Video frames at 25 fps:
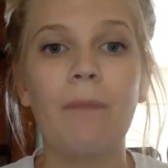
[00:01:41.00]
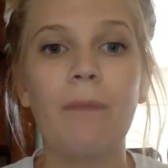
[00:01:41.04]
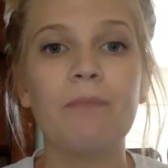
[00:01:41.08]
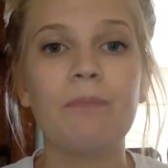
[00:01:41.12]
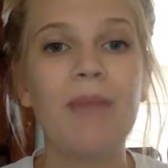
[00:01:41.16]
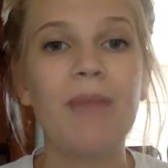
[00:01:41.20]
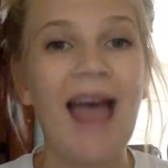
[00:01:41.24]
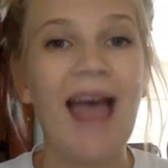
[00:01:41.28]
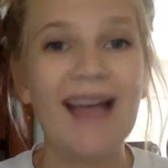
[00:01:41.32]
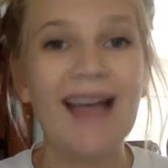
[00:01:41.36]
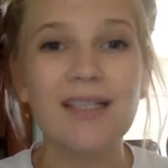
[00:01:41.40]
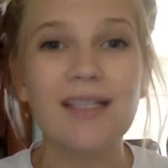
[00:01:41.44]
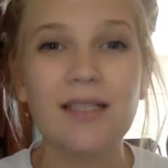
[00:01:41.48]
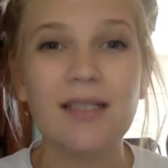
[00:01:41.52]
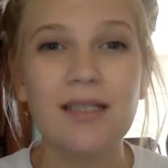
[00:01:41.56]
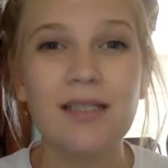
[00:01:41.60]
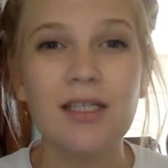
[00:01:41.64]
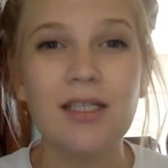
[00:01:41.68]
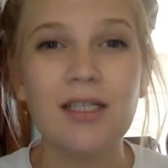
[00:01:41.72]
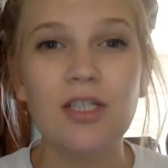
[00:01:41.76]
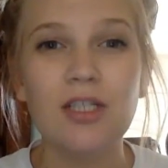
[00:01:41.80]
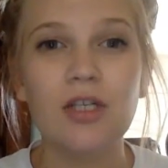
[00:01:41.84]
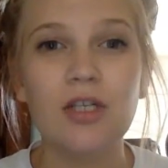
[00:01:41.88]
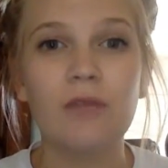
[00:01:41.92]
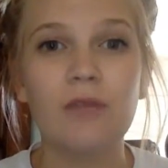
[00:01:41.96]
ask the
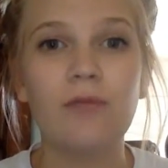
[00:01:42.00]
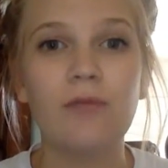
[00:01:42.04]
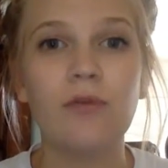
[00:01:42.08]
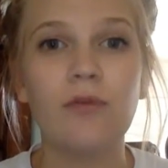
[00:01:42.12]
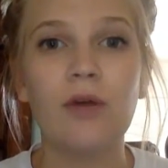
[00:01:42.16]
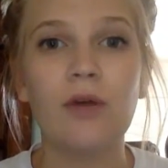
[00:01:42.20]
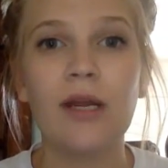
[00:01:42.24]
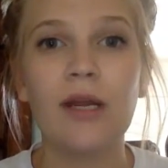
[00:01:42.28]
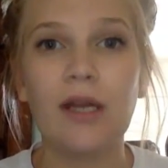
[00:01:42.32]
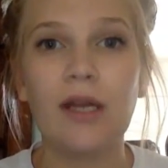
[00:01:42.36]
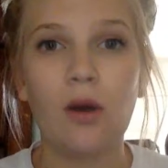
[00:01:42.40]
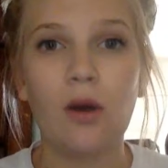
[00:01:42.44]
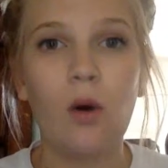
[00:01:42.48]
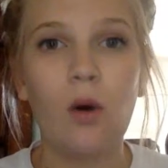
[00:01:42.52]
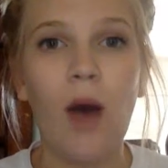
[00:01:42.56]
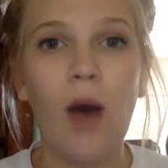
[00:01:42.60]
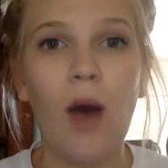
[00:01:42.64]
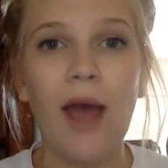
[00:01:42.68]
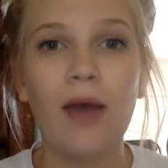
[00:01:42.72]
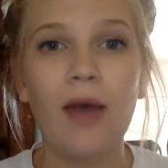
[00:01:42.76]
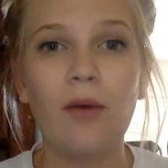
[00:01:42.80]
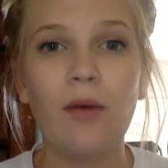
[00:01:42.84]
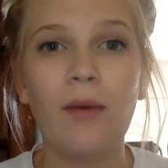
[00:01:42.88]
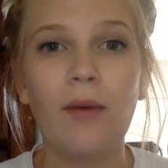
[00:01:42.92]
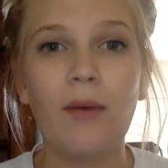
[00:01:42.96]
teacher in a
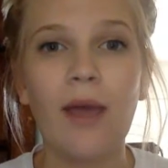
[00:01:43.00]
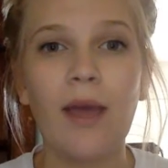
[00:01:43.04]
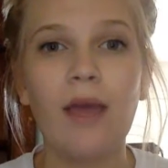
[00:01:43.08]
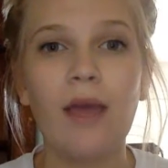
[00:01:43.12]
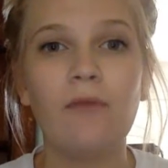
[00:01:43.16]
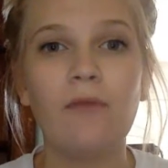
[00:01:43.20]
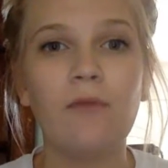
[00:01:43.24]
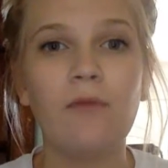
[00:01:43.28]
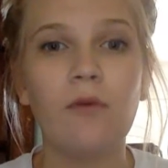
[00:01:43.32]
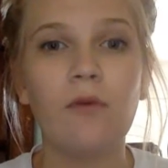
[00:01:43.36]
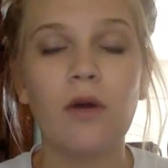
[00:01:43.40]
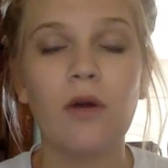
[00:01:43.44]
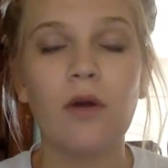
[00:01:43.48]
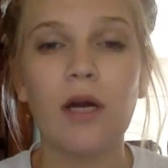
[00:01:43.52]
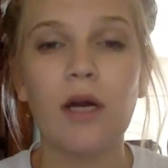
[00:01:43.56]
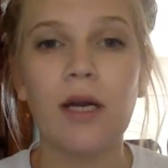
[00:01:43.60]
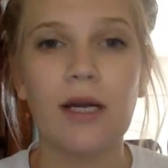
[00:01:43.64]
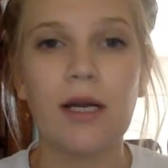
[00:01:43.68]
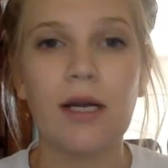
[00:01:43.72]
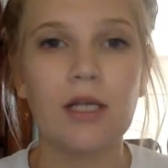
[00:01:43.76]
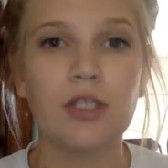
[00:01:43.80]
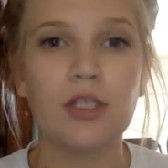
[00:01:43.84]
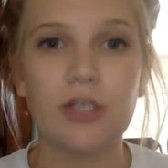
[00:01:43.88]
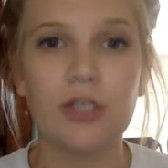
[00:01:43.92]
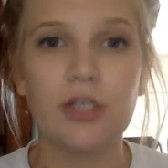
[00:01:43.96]
quiet way for an
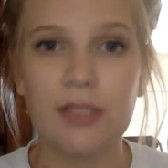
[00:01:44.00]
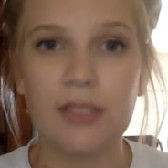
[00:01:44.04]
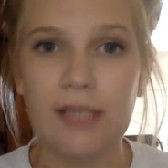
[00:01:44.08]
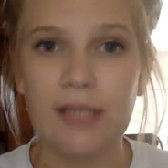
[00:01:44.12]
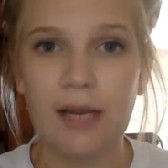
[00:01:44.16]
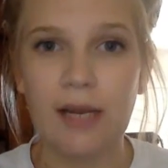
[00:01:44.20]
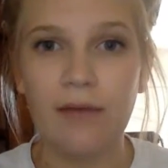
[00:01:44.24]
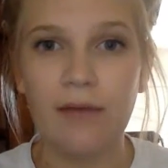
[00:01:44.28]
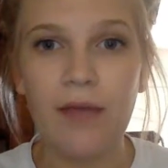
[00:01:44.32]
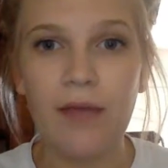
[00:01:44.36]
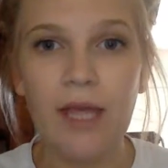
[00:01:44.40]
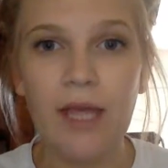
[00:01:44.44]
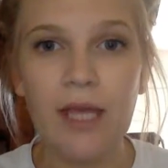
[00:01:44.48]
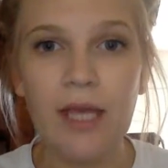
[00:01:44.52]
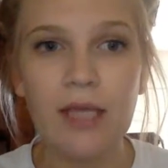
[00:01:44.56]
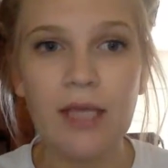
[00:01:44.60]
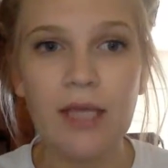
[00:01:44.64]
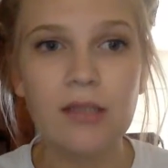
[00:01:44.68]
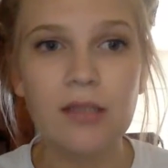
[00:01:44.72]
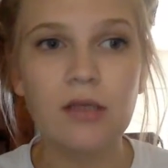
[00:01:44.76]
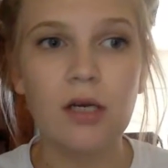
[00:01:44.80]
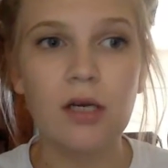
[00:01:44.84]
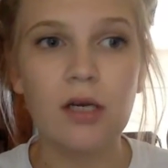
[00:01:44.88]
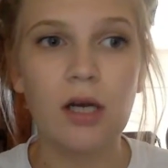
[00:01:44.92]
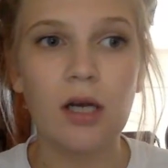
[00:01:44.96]
extra set of hands
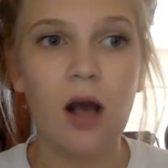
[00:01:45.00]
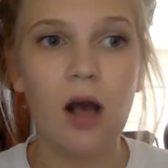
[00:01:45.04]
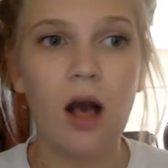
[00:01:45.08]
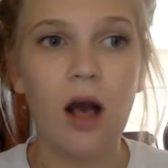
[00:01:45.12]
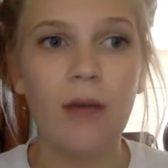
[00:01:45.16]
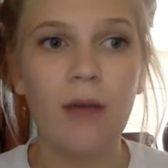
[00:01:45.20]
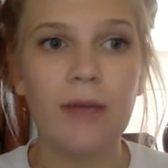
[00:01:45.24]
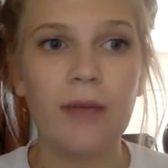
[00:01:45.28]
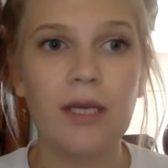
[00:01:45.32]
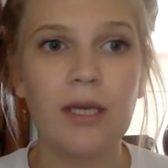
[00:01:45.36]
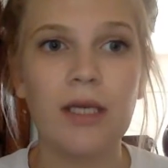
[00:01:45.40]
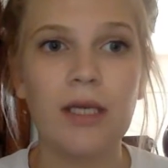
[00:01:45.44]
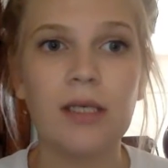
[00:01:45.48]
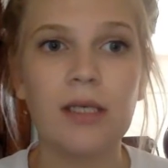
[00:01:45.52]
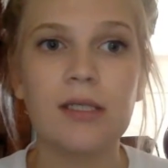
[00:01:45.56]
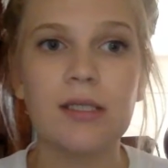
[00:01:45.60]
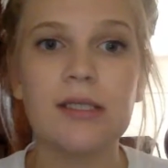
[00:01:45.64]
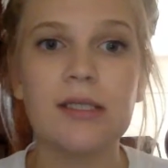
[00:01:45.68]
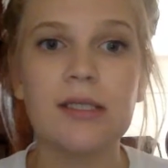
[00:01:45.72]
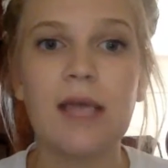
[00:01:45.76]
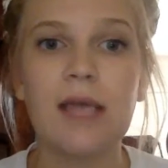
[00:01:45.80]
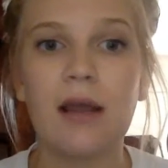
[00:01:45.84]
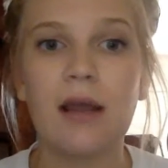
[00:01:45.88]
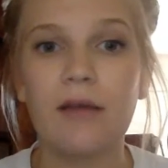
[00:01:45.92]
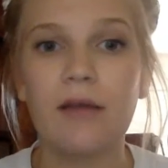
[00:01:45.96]
or a calming
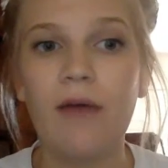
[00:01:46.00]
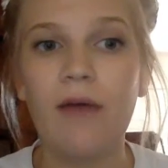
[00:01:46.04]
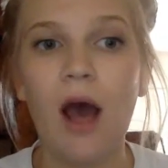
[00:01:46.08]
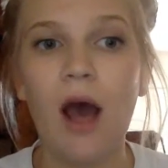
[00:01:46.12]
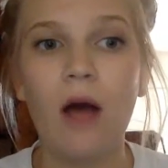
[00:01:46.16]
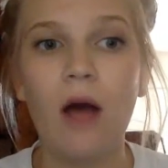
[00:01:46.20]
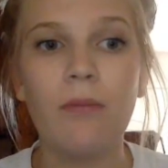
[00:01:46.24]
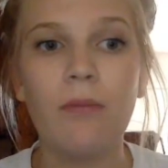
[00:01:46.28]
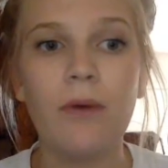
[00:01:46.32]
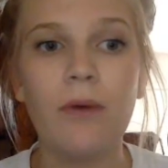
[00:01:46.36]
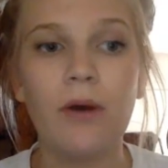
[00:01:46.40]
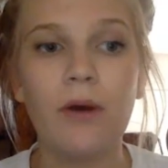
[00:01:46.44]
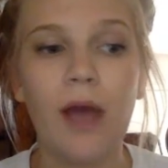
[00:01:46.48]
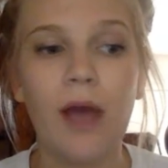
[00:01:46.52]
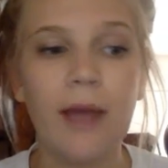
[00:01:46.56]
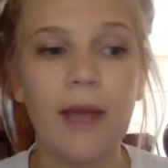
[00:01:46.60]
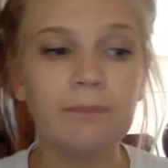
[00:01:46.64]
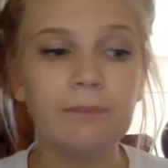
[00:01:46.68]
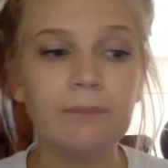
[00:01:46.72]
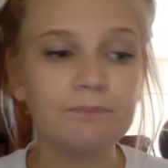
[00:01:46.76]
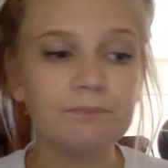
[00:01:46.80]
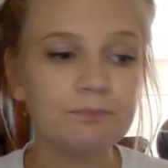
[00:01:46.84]
set of help, okay?